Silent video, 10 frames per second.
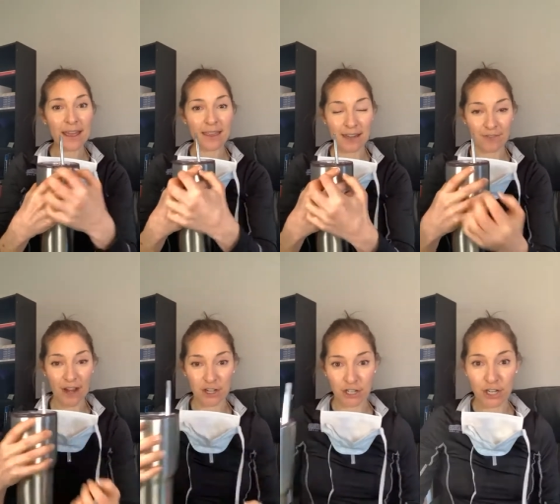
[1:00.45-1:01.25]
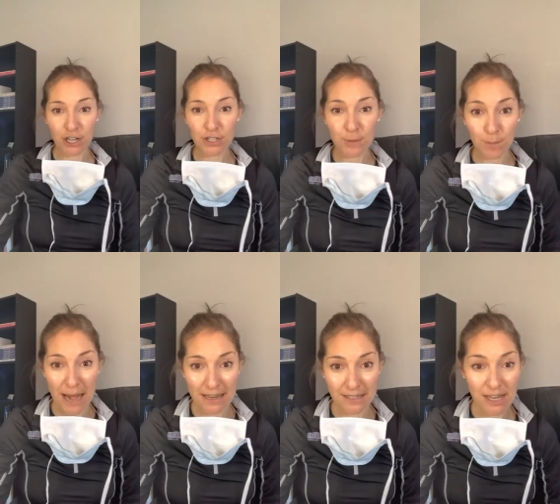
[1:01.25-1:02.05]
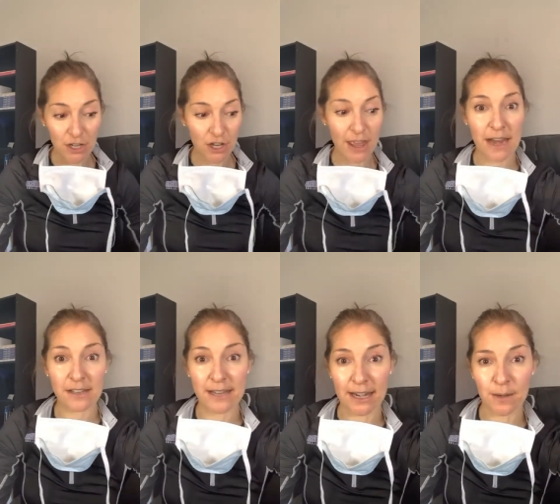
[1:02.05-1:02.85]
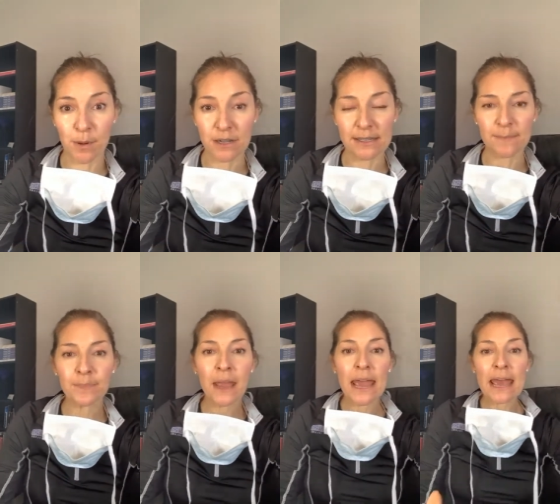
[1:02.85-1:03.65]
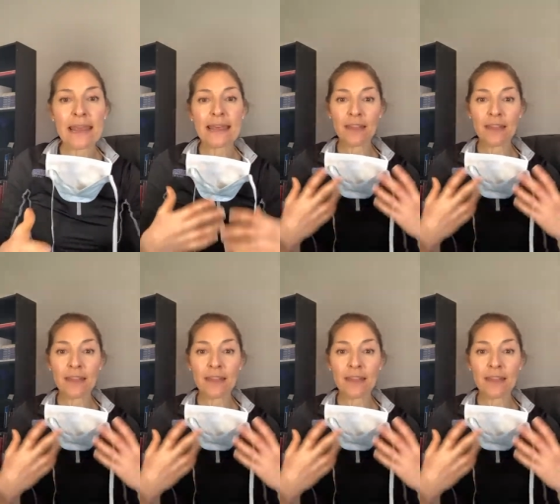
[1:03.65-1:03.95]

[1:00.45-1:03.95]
the infection spreads to that second person. Then